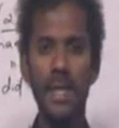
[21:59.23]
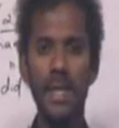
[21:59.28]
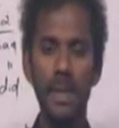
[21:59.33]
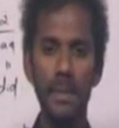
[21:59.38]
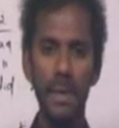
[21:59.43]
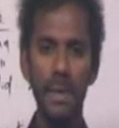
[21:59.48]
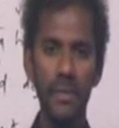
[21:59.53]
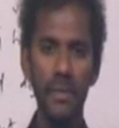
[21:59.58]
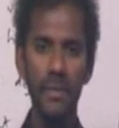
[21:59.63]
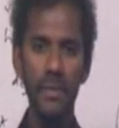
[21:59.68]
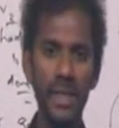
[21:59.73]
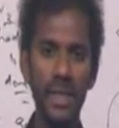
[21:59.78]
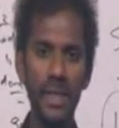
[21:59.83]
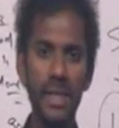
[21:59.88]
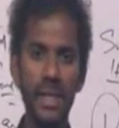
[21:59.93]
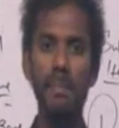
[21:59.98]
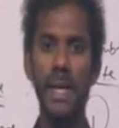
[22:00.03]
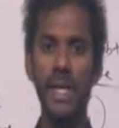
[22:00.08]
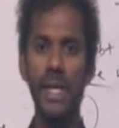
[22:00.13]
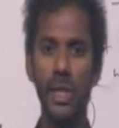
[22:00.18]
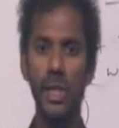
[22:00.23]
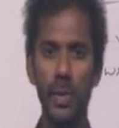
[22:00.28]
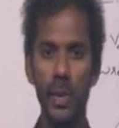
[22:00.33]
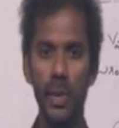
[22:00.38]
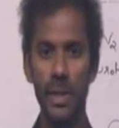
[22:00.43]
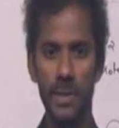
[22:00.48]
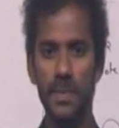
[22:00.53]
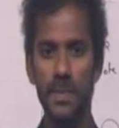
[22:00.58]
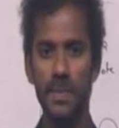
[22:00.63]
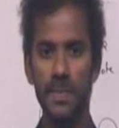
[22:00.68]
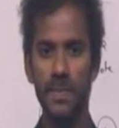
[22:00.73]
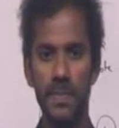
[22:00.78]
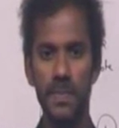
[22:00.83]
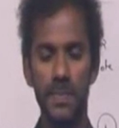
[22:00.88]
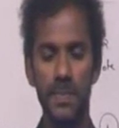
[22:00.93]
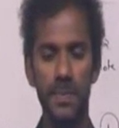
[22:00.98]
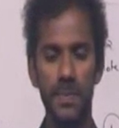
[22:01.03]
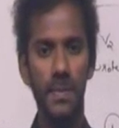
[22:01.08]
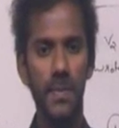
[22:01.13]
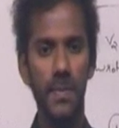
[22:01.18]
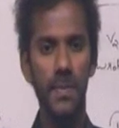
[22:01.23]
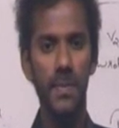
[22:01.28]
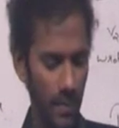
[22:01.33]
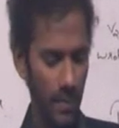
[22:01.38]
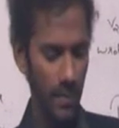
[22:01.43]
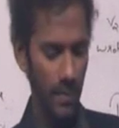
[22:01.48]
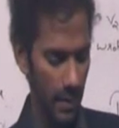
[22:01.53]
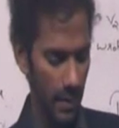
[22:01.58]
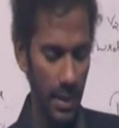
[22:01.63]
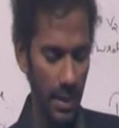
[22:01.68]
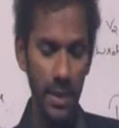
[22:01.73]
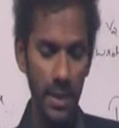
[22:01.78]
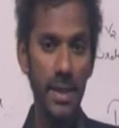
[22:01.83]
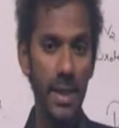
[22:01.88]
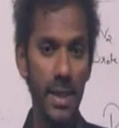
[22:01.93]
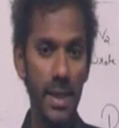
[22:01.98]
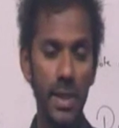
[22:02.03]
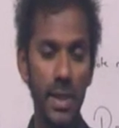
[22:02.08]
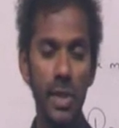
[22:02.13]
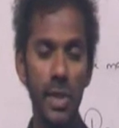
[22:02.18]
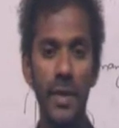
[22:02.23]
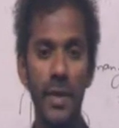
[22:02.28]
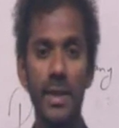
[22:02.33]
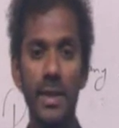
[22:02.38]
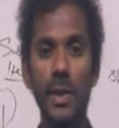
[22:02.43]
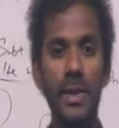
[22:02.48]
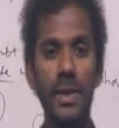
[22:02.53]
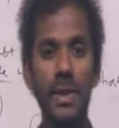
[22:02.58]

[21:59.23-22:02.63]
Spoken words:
Tell me, which is the best one here? This has to when to